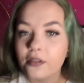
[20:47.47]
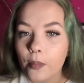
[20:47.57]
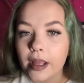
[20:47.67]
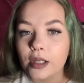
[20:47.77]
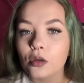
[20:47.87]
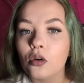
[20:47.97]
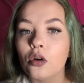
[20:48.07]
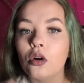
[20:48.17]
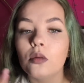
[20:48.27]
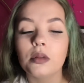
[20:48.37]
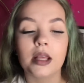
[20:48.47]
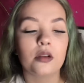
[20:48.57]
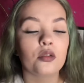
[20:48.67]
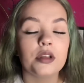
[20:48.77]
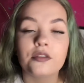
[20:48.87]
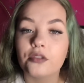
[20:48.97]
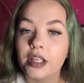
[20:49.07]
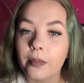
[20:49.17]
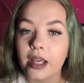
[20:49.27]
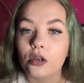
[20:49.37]
makeup, like cruelty-free
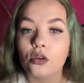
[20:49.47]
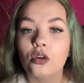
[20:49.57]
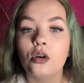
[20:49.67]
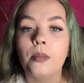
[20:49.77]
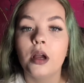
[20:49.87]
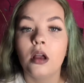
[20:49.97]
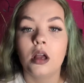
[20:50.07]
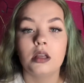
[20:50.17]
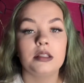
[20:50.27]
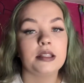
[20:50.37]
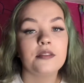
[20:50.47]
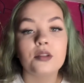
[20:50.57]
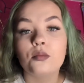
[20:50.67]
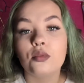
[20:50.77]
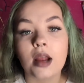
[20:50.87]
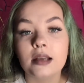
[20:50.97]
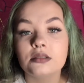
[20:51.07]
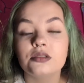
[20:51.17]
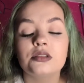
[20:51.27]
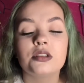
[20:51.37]
makeup, different
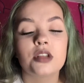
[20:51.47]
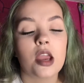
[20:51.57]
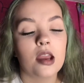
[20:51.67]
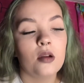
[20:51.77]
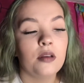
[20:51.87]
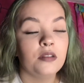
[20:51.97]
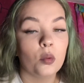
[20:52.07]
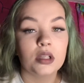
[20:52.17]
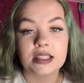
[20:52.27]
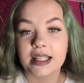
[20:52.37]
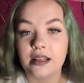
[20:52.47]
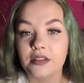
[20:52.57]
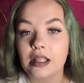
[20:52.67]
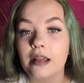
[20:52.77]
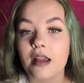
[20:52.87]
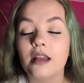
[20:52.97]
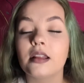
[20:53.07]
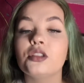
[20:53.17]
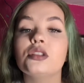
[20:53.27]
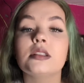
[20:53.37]
brands. So if you want to see anything like that, then
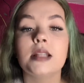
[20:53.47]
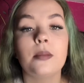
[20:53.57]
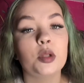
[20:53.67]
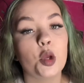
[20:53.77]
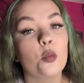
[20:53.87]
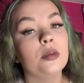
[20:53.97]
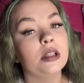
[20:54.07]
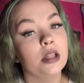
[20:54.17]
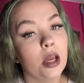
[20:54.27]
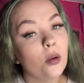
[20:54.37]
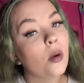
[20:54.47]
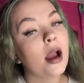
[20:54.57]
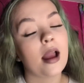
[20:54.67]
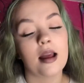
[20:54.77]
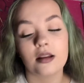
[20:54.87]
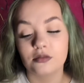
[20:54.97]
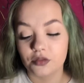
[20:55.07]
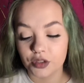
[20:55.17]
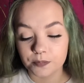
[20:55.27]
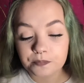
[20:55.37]
just let me know below. And
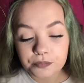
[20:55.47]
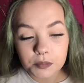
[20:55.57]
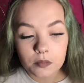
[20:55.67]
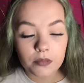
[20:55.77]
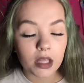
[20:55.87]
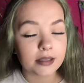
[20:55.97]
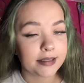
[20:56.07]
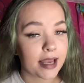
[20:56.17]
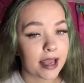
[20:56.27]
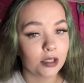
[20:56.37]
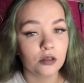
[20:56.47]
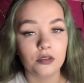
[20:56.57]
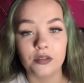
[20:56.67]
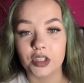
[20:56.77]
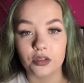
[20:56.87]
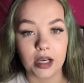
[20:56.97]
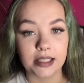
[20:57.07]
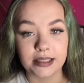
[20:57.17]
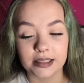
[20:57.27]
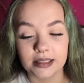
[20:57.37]
yeah, any other video
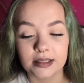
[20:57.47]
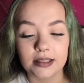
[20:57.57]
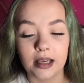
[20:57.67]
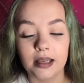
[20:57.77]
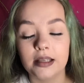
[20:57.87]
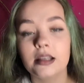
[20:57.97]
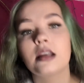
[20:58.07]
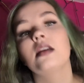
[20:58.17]
ideas, like